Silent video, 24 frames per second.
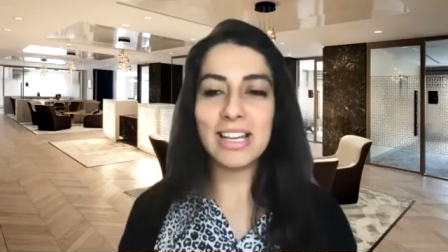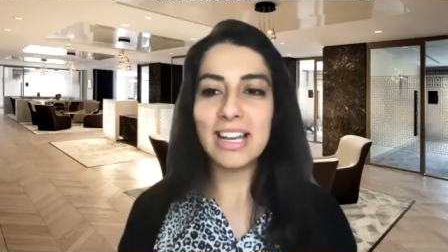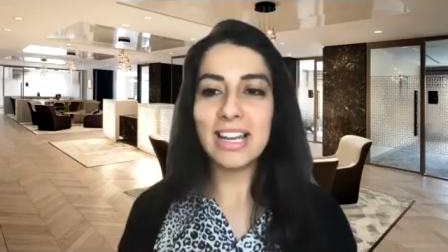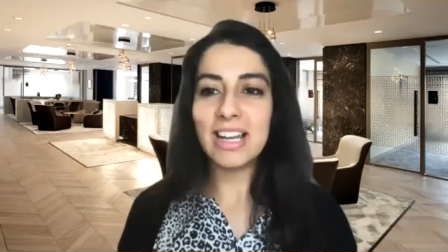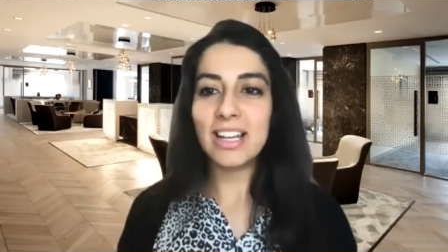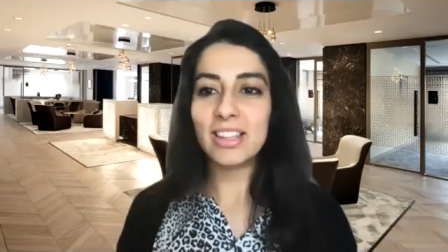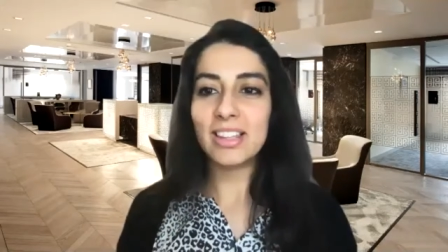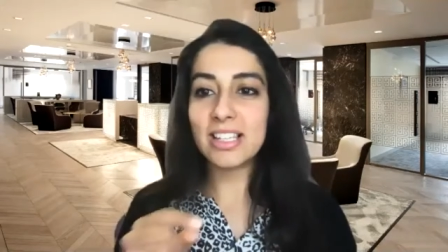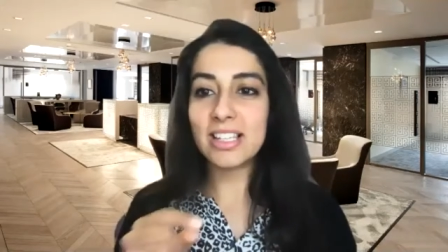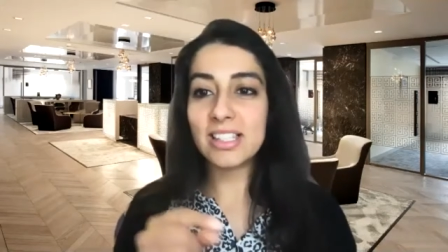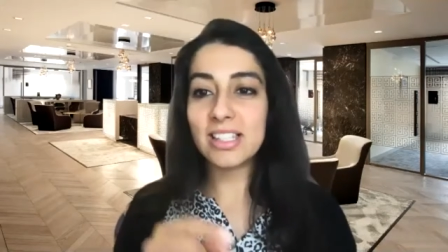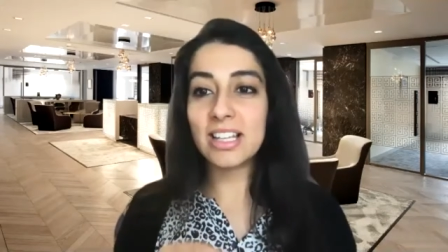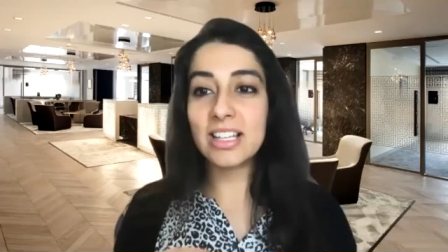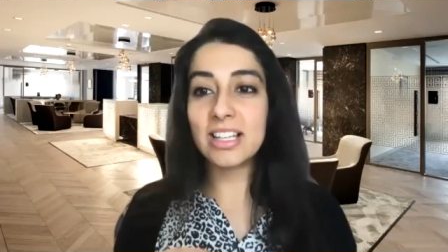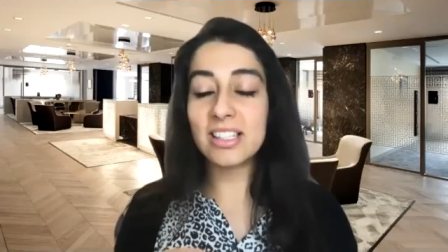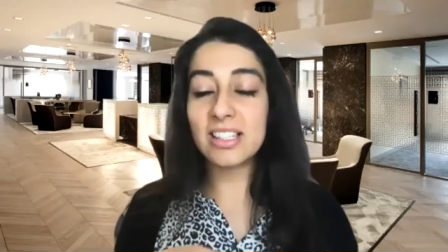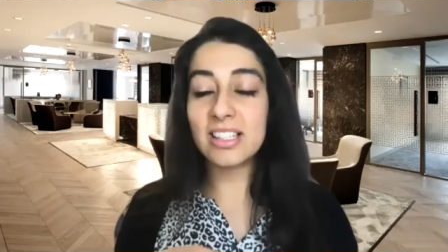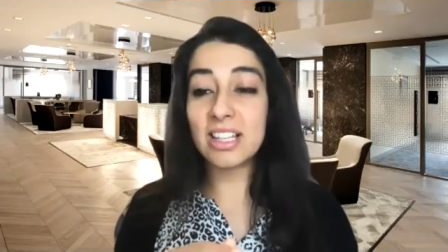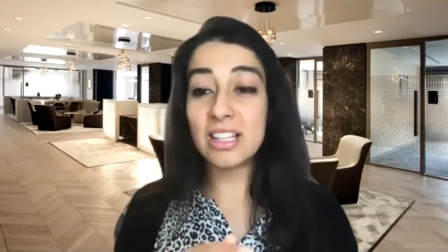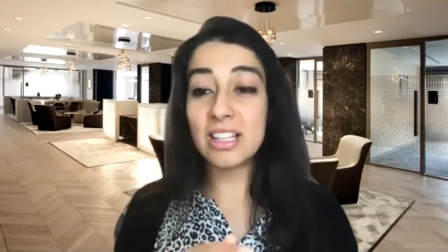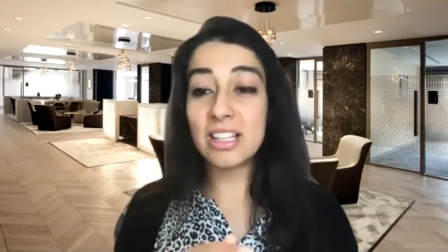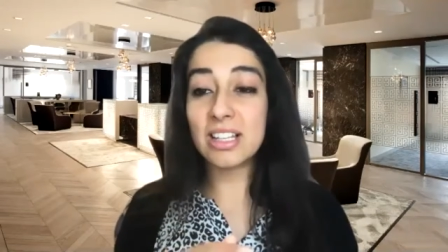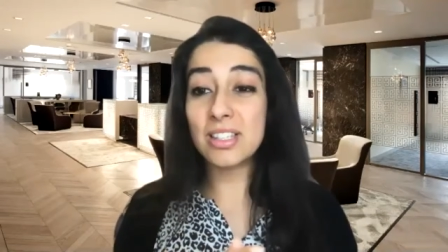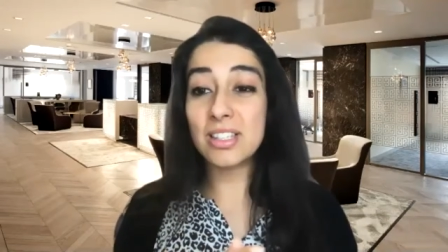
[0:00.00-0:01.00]
there's there's
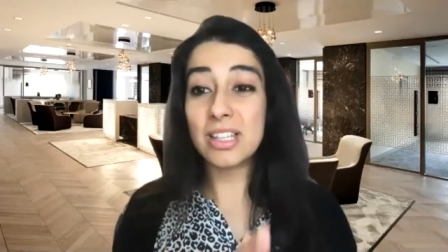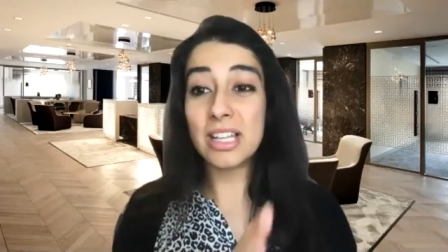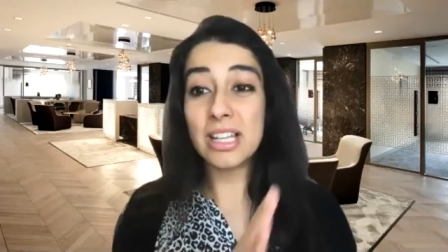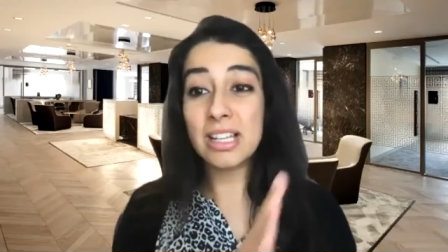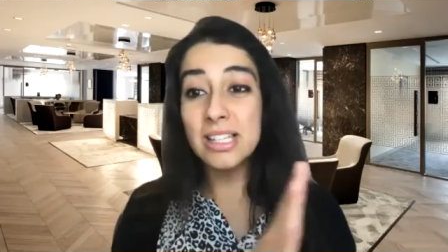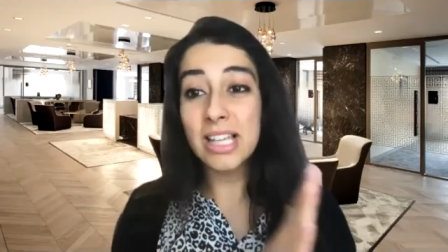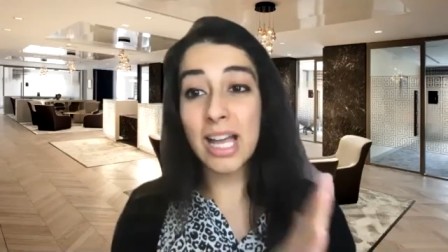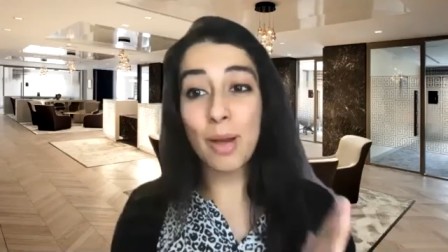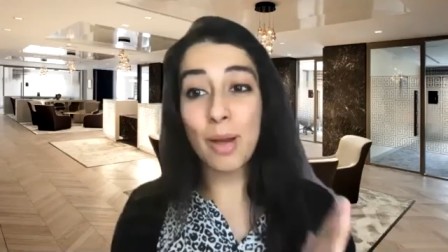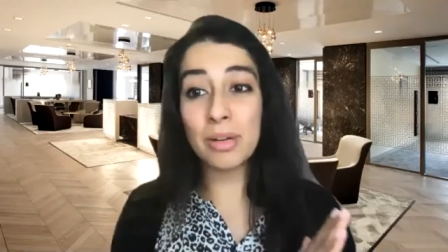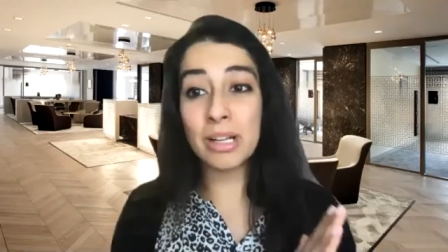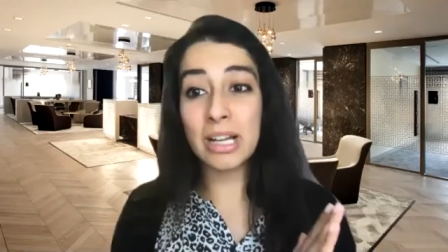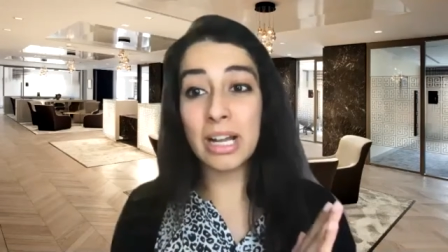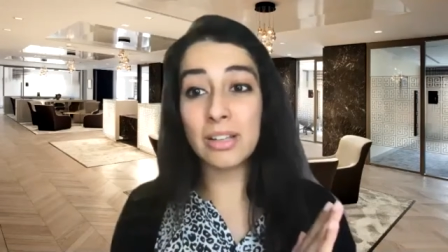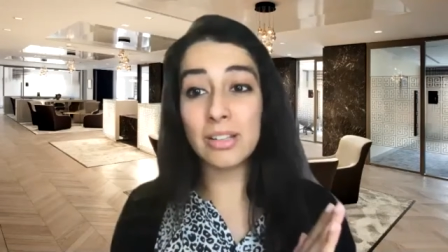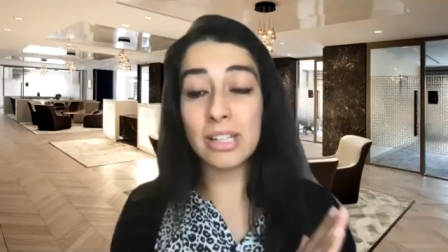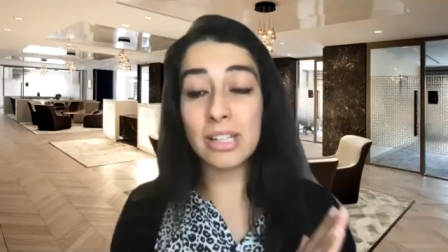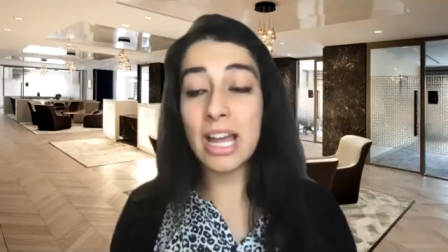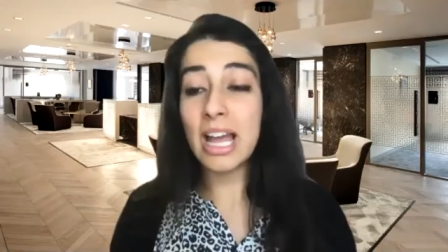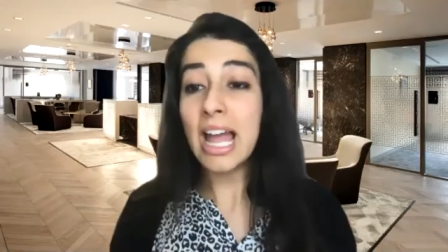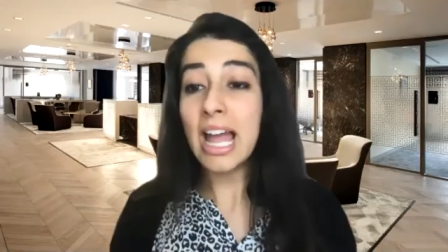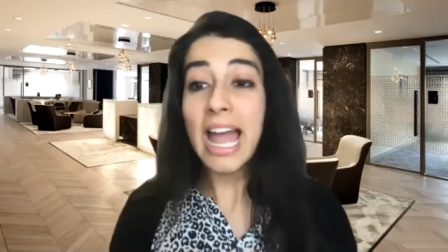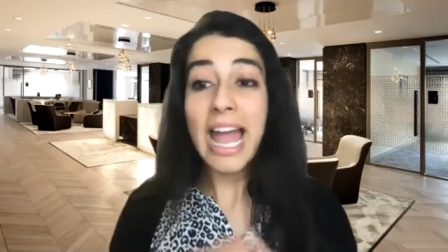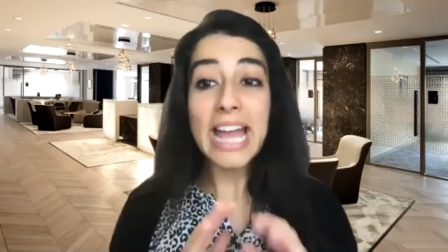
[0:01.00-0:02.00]
there's things happening out
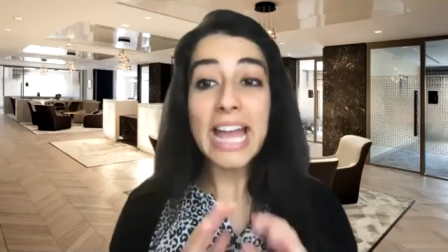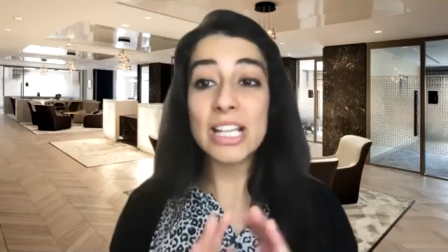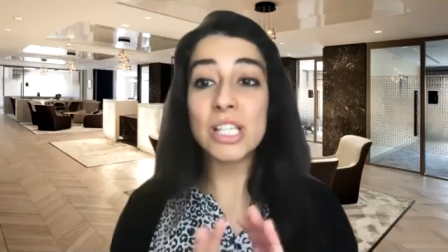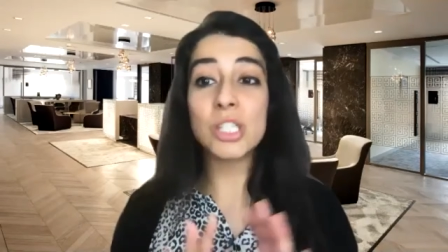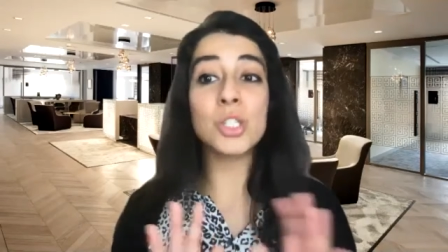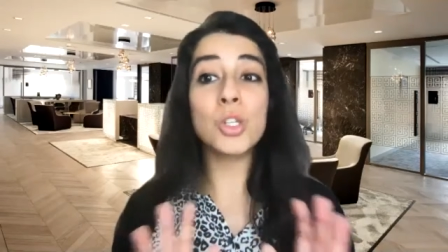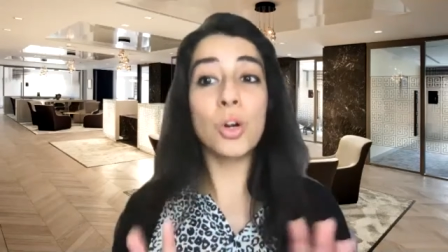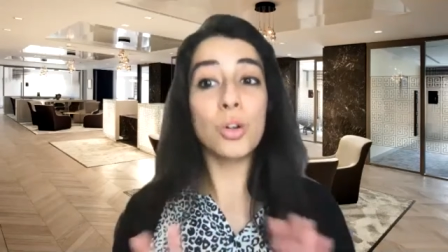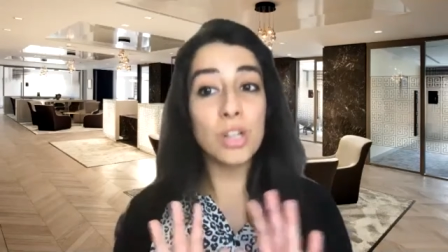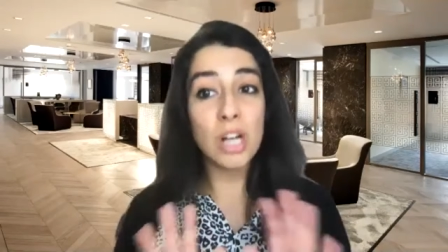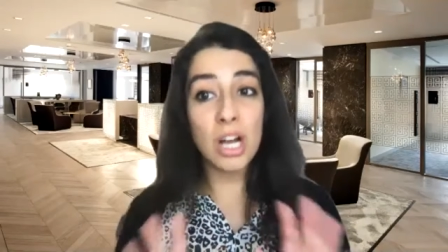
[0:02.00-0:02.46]
there it's not